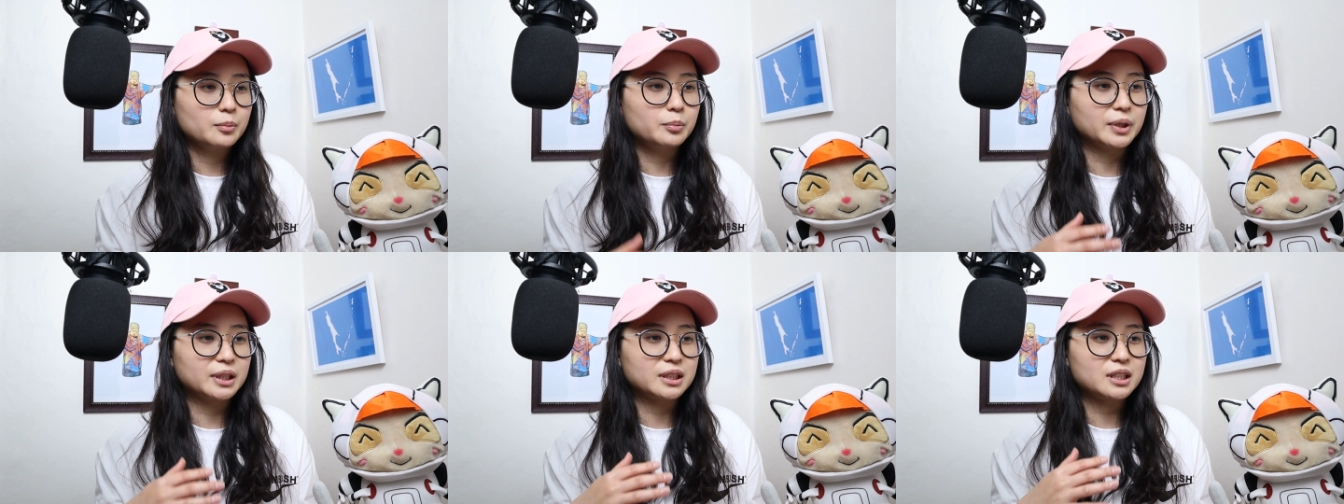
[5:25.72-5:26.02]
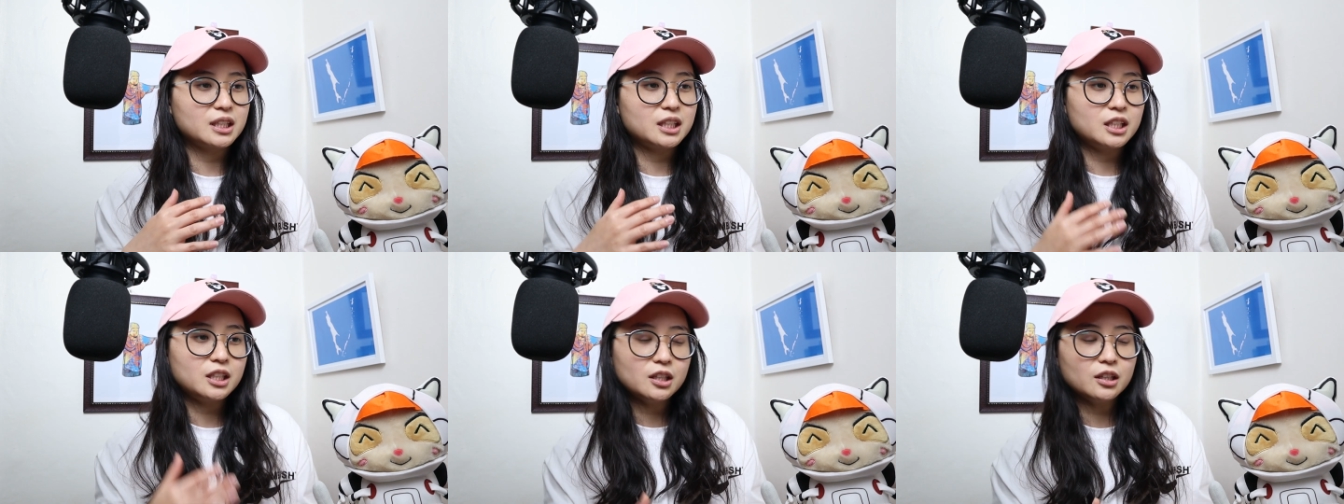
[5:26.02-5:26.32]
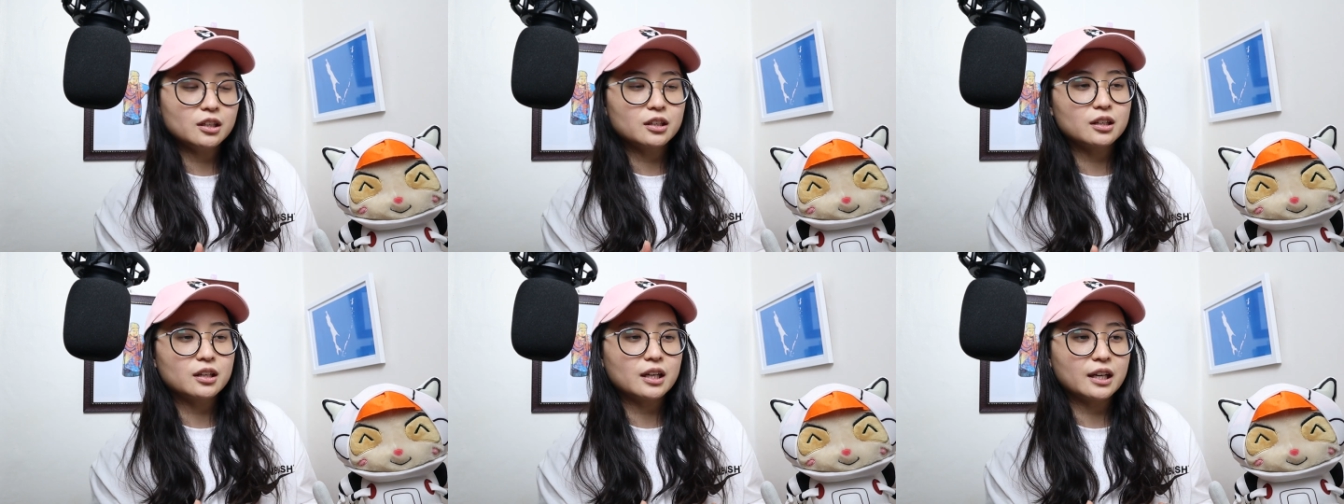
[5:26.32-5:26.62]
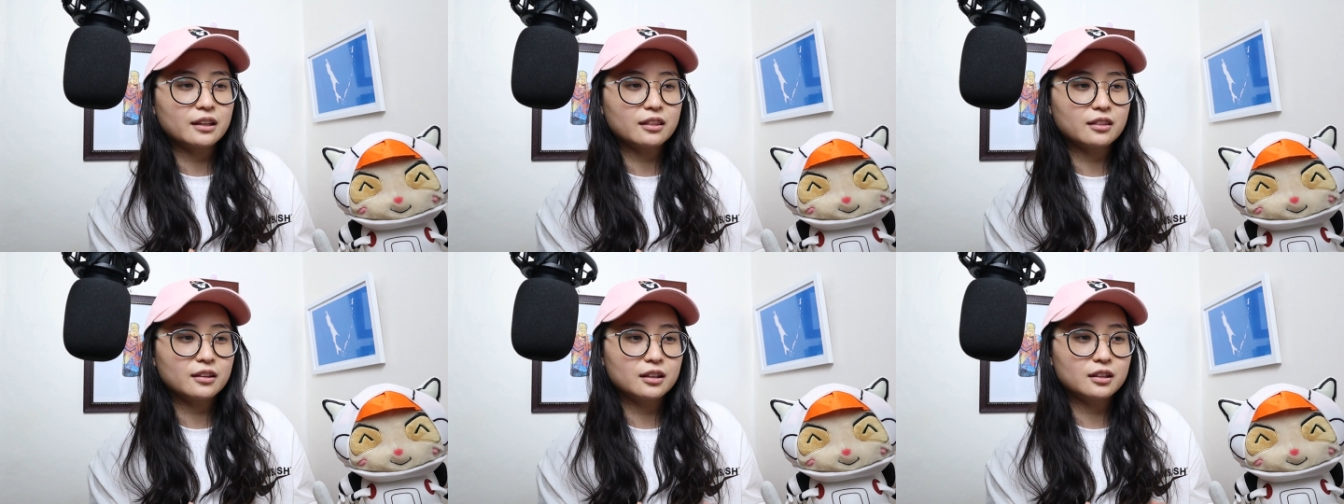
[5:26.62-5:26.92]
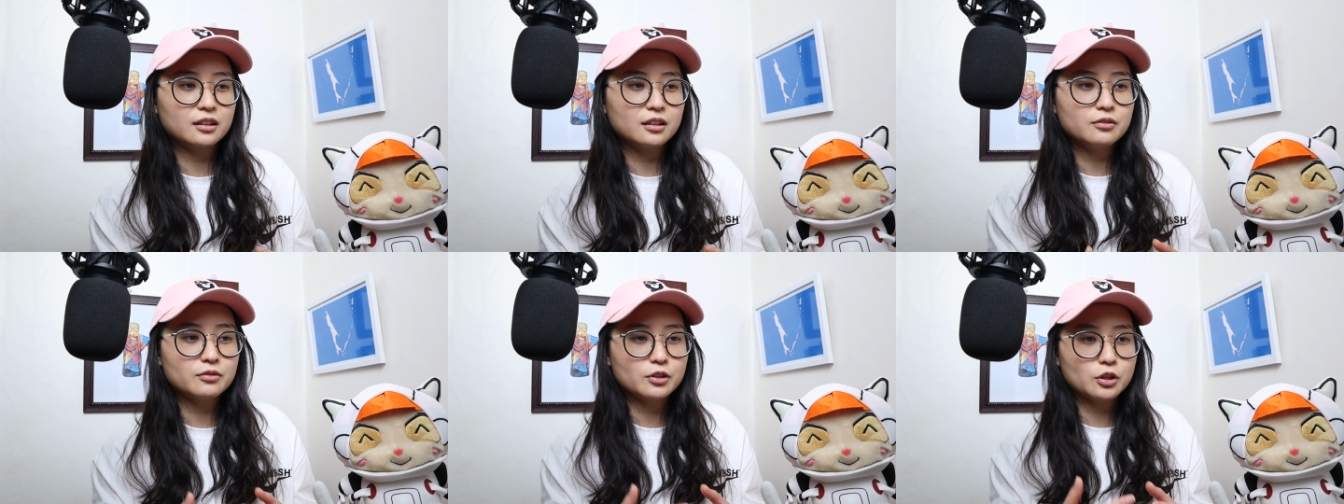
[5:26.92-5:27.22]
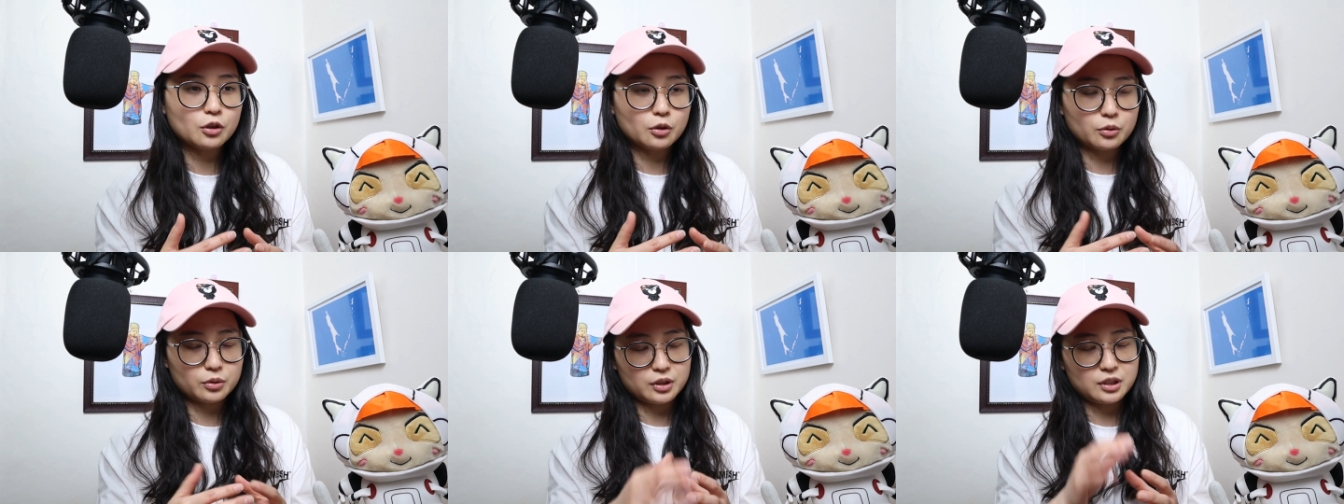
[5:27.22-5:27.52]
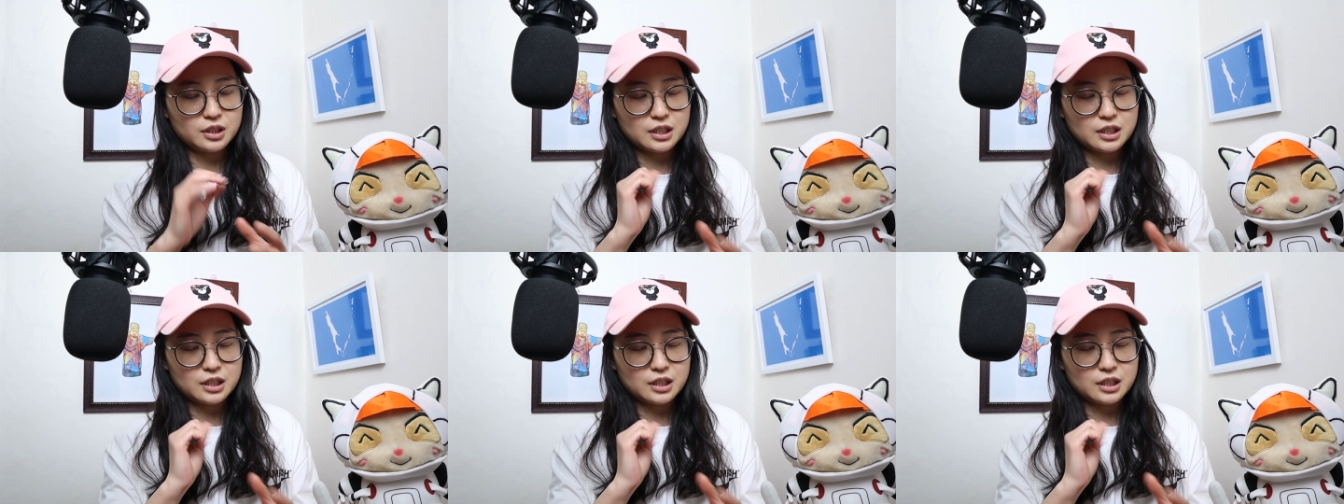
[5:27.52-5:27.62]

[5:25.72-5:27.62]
But here, I think, even though,